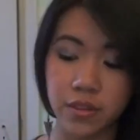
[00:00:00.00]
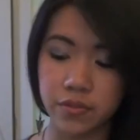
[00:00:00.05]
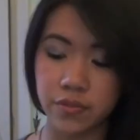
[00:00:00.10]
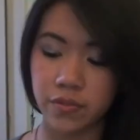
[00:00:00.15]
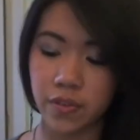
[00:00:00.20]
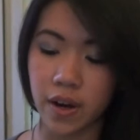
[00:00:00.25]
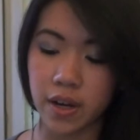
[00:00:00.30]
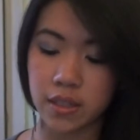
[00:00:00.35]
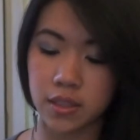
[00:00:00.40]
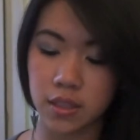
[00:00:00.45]
And
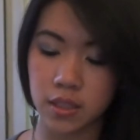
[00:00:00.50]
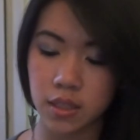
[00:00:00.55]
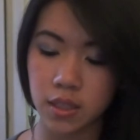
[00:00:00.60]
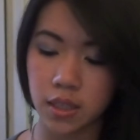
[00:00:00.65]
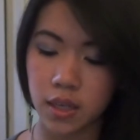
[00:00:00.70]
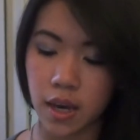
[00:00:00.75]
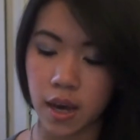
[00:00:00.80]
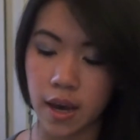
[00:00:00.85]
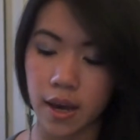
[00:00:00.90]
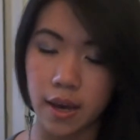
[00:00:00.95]

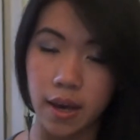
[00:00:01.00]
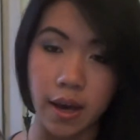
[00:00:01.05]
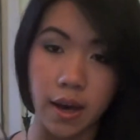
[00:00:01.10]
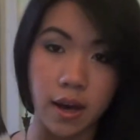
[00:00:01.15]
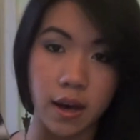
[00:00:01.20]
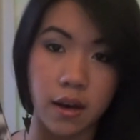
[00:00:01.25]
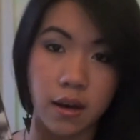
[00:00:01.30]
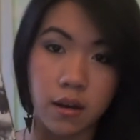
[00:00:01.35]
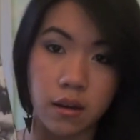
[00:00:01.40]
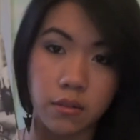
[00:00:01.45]
finally, I
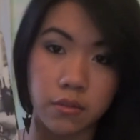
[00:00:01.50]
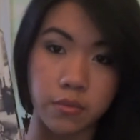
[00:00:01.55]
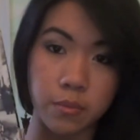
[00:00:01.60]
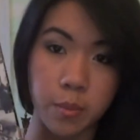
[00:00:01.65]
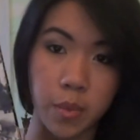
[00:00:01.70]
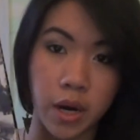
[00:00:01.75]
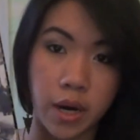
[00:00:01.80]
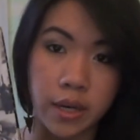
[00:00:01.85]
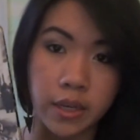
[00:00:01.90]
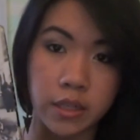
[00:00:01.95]
have
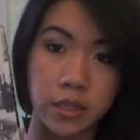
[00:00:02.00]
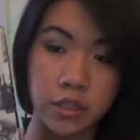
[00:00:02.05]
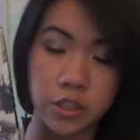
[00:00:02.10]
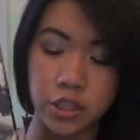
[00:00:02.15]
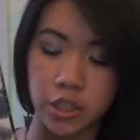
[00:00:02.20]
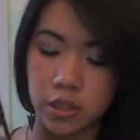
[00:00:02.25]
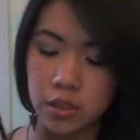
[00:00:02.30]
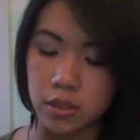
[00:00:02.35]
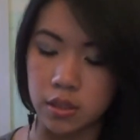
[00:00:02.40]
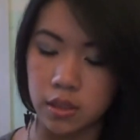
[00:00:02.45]
my
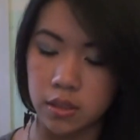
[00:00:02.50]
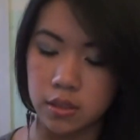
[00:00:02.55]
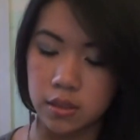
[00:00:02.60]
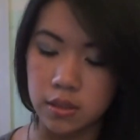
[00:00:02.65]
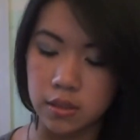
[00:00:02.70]
agenda.